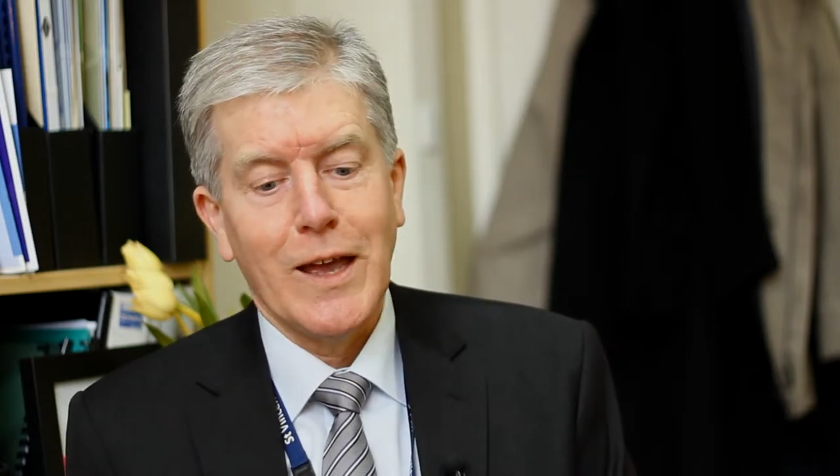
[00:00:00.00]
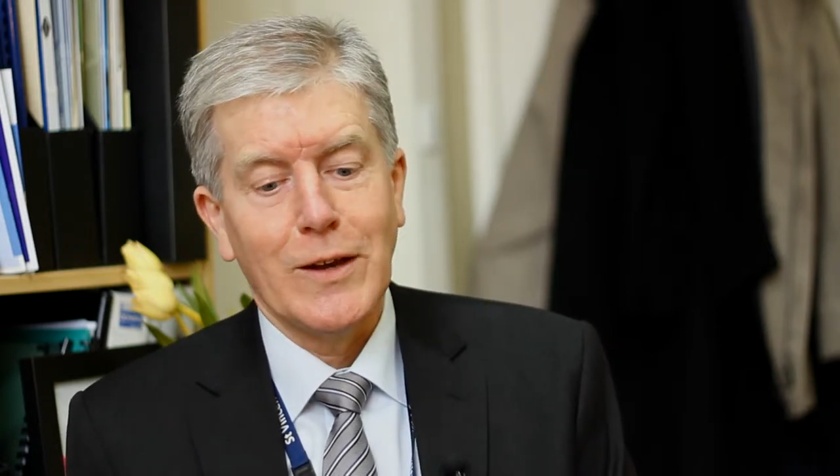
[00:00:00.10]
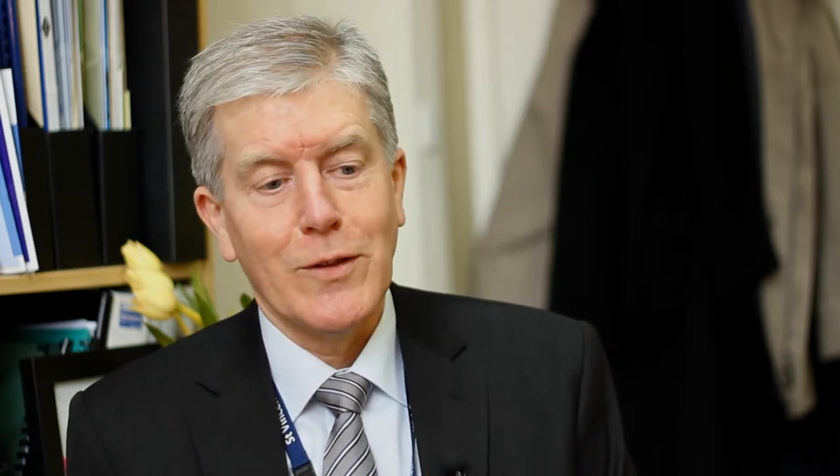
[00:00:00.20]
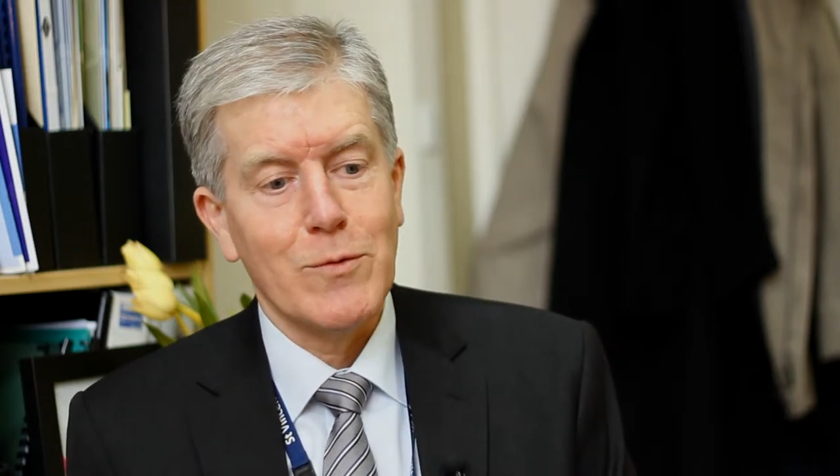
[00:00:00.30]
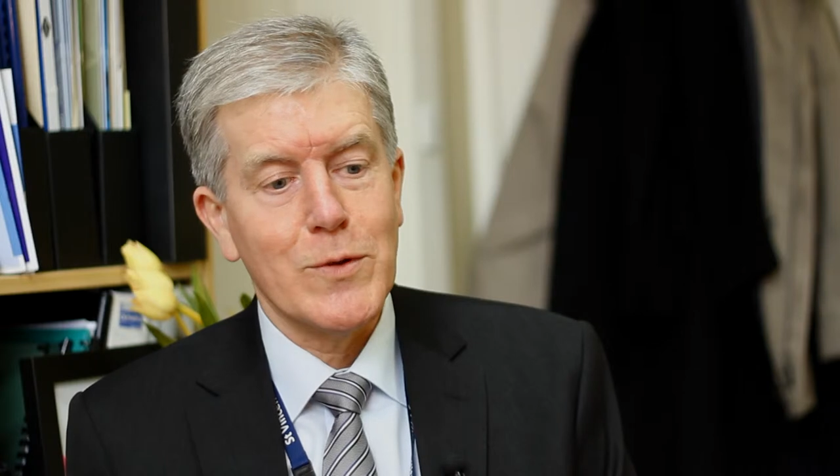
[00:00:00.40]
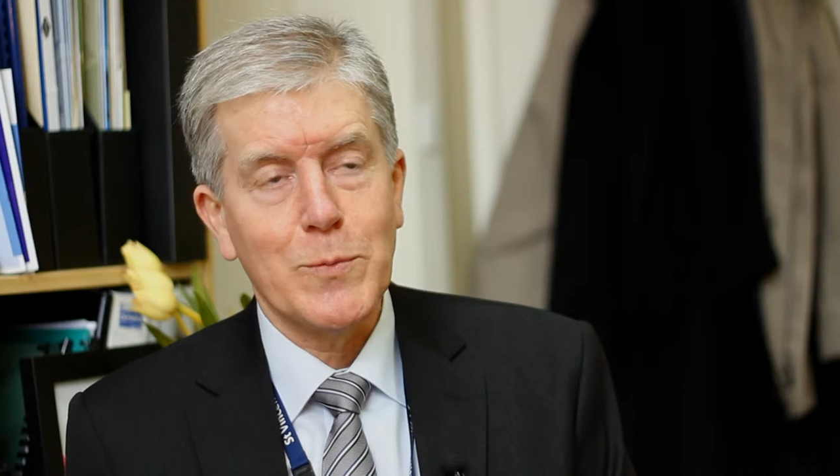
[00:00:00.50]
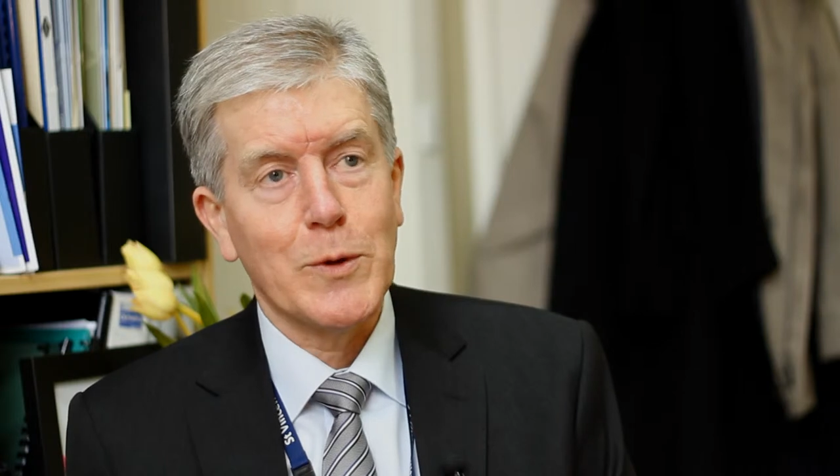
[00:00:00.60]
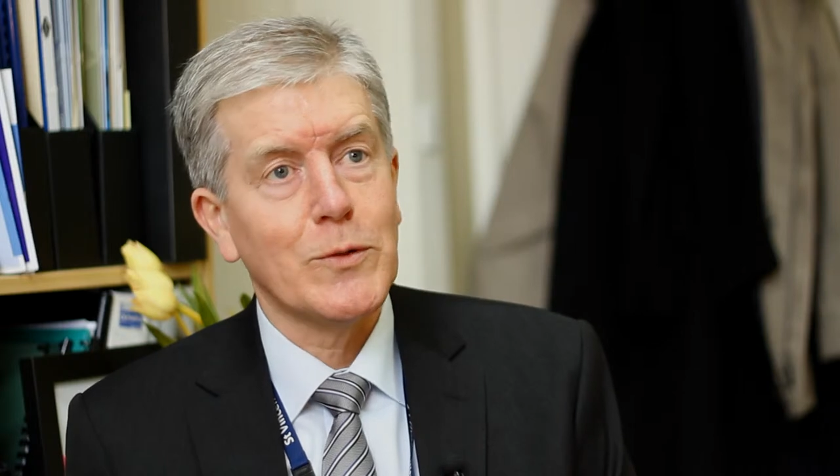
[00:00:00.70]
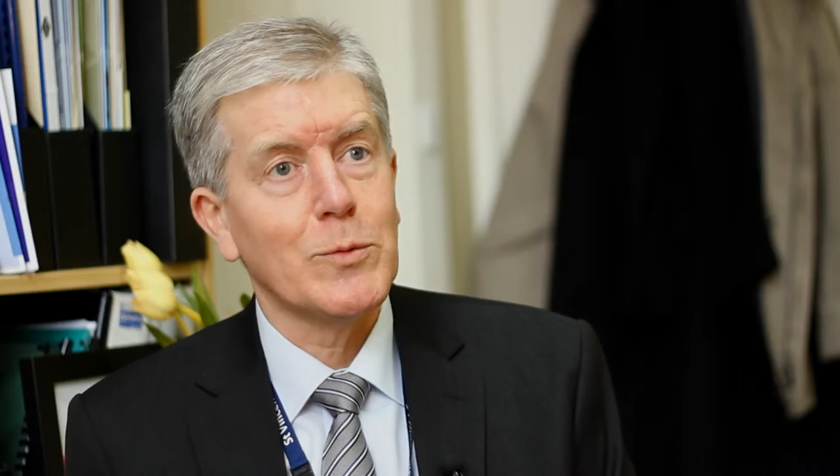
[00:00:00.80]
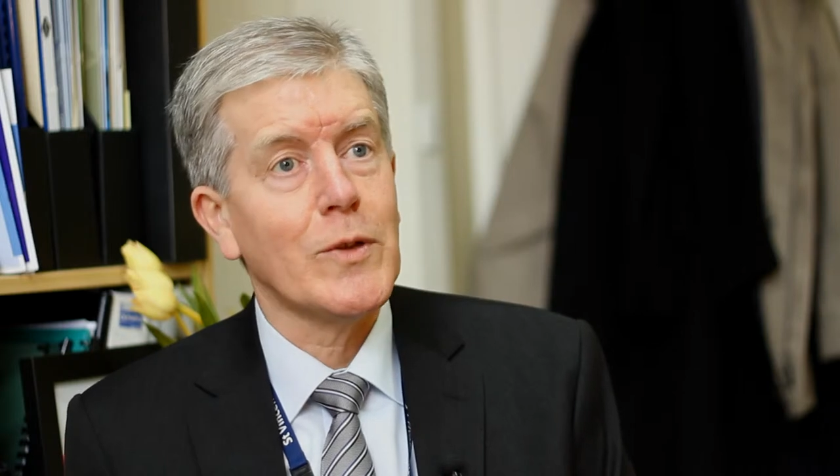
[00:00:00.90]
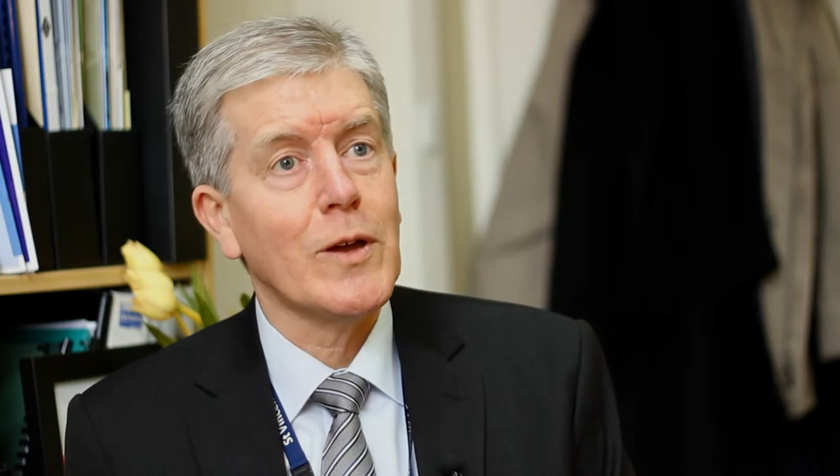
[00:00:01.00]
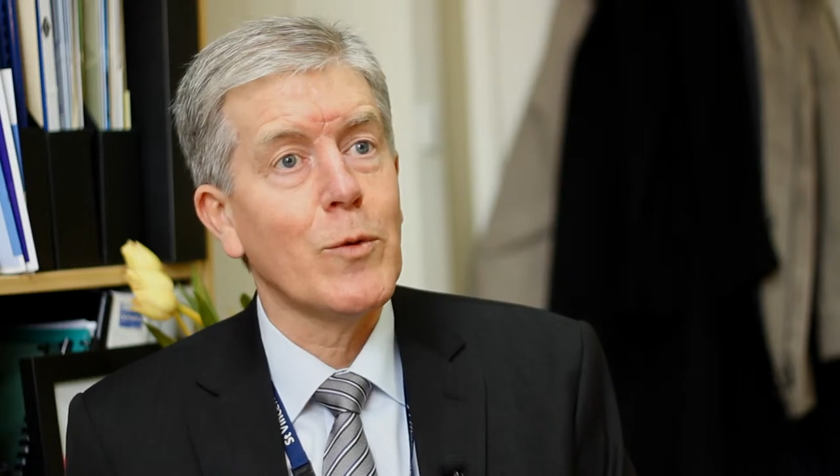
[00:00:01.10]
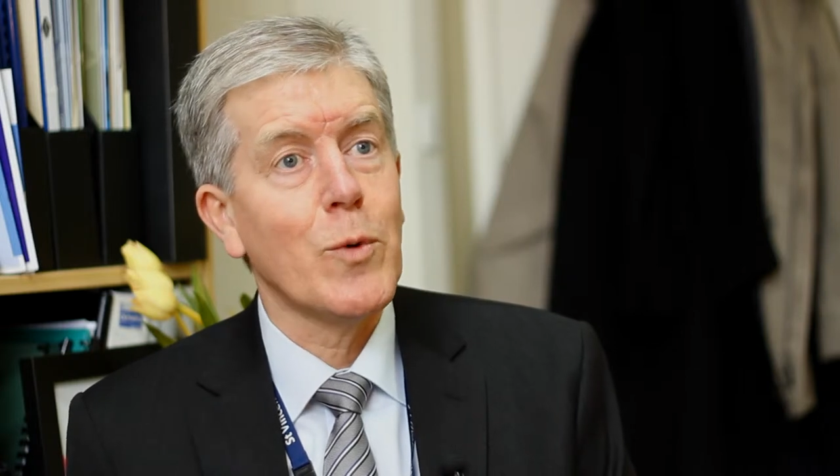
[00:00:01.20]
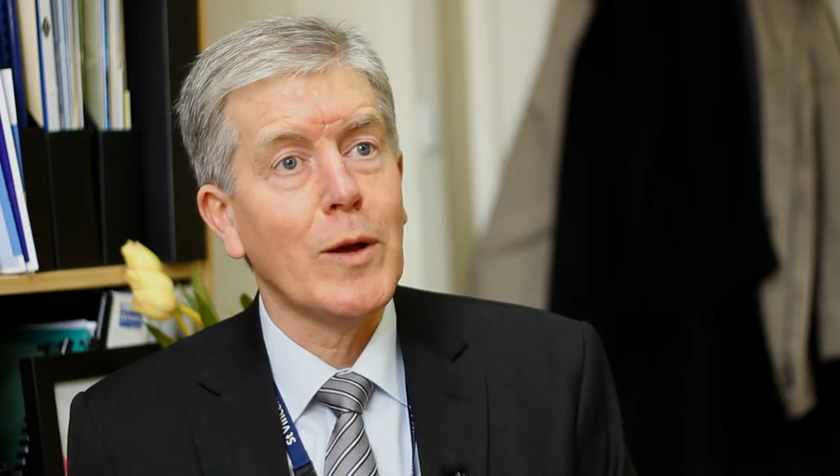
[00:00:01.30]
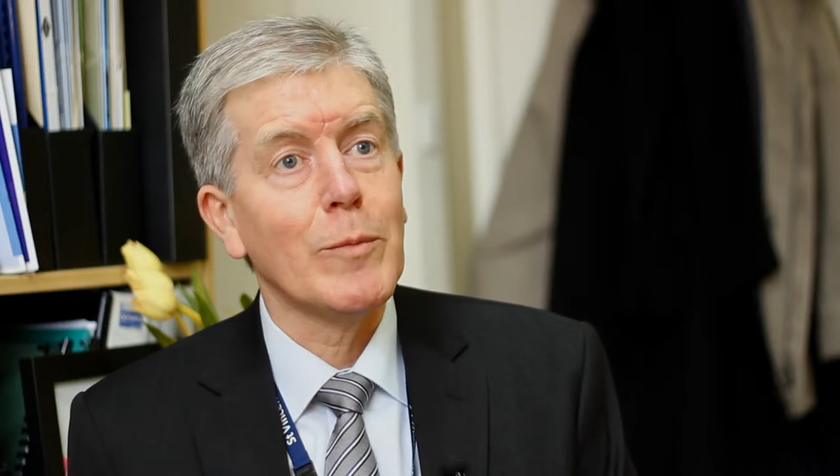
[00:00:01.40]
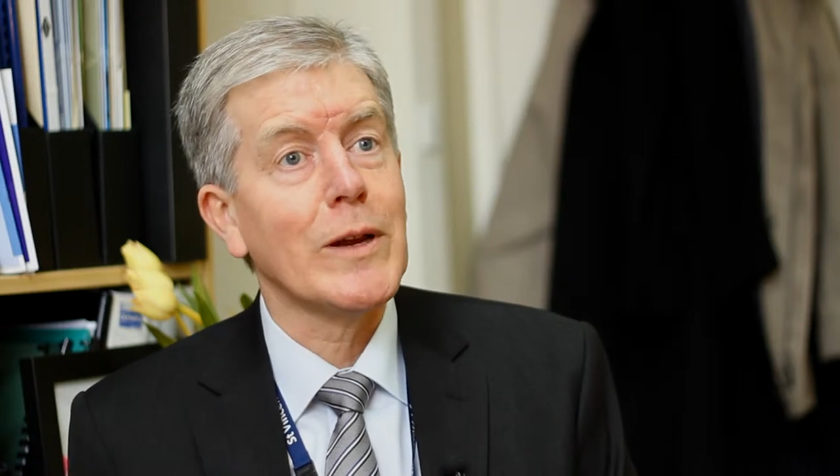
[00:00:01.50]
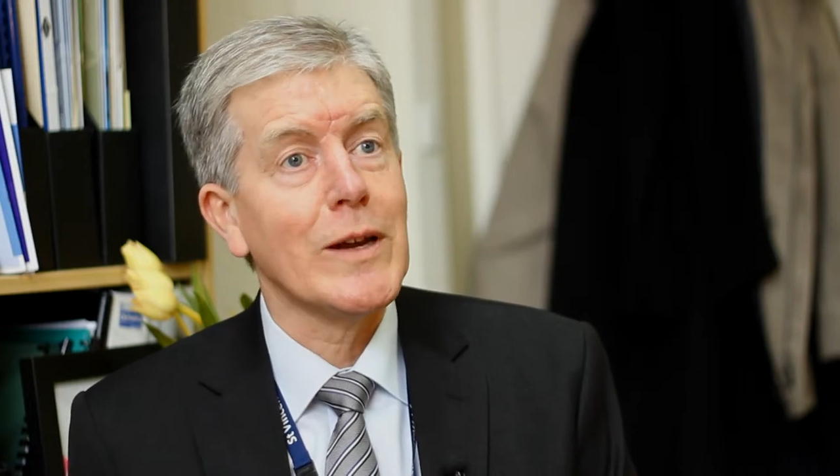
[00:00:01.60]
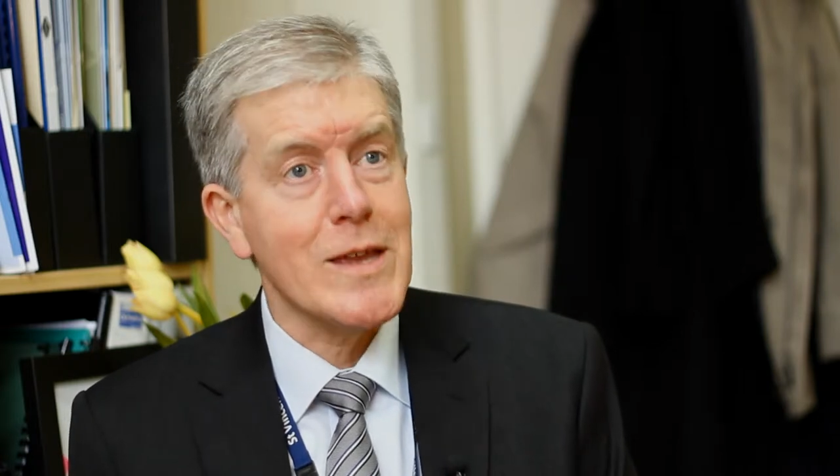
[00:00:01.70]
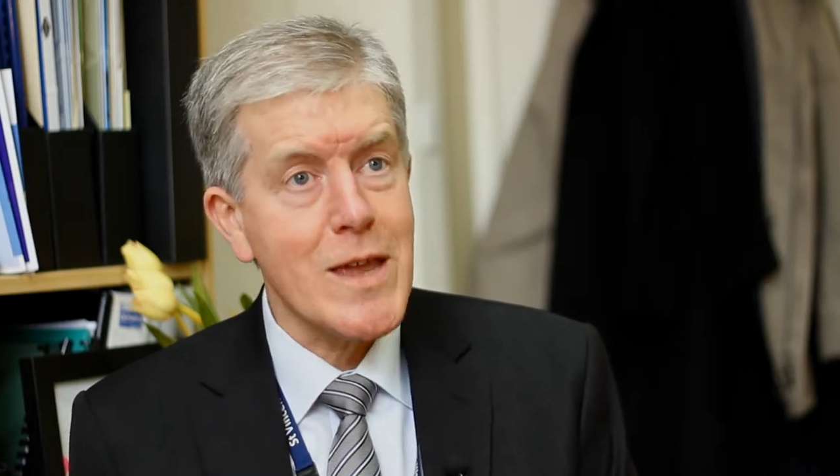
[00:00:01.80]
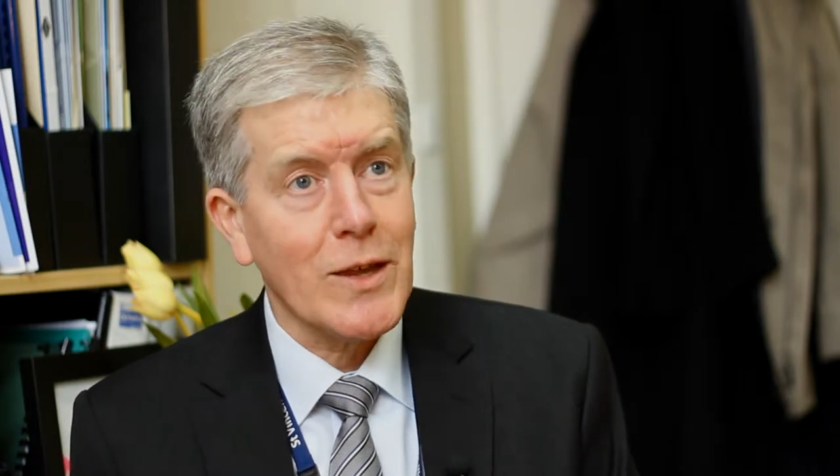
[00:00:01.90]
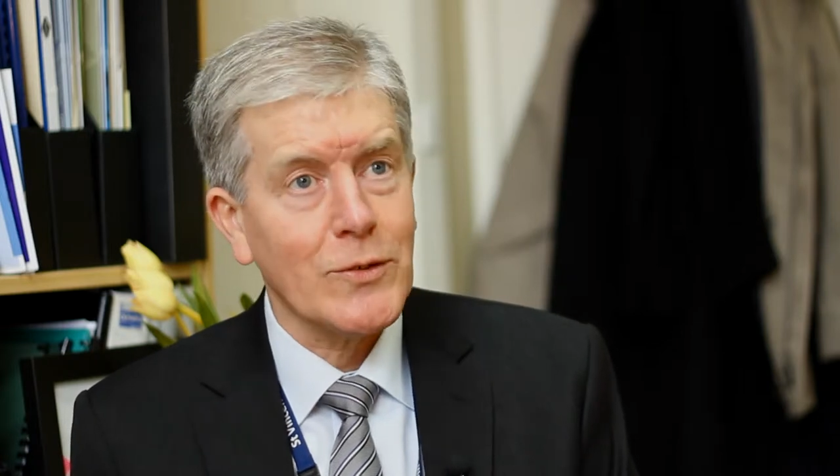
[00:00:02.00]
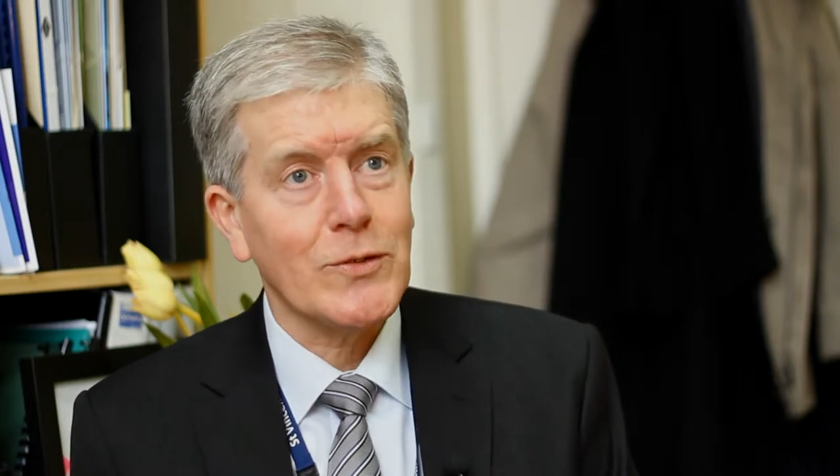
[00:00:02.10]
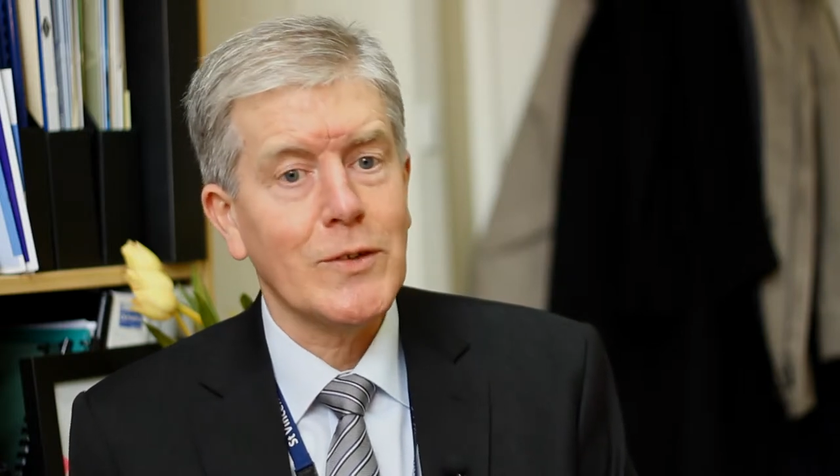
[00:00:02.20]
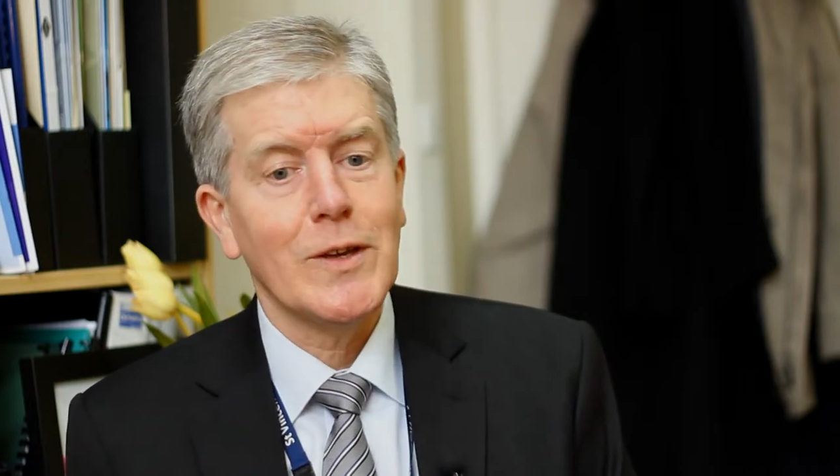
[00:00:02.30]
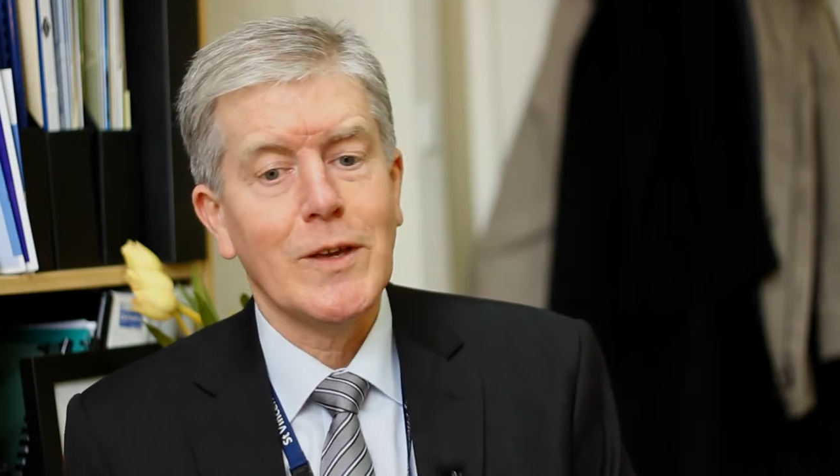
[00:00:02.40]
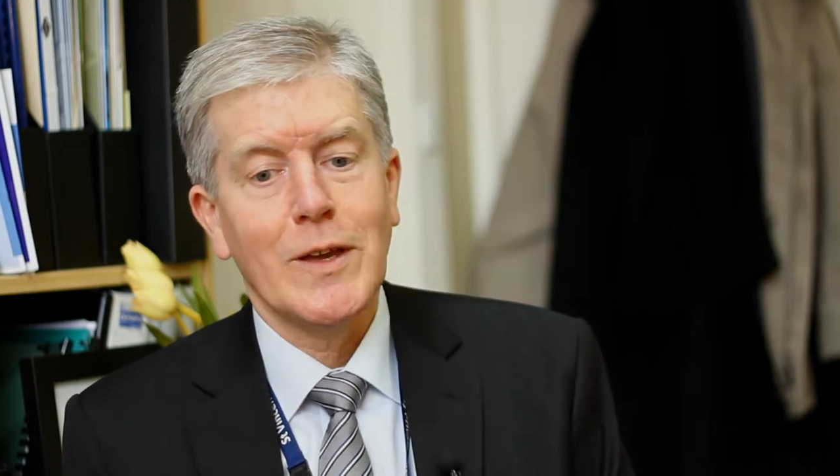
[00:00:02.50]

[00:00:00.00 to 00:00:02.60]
And the response was overwhelmingly yes.